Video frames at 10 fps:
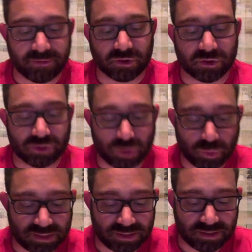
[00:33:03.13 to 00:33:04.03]

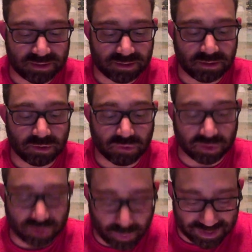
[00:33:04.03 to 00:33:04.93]

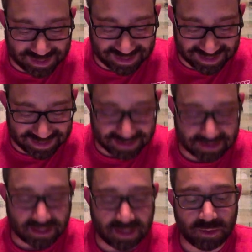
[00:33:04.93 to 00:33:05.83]
gratuitousness
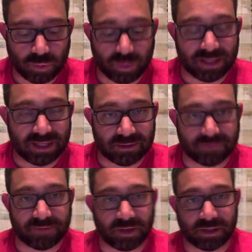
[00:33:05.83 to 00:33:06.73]
we need to
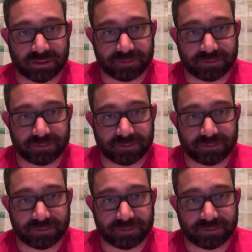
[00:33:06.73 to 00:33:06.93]
find.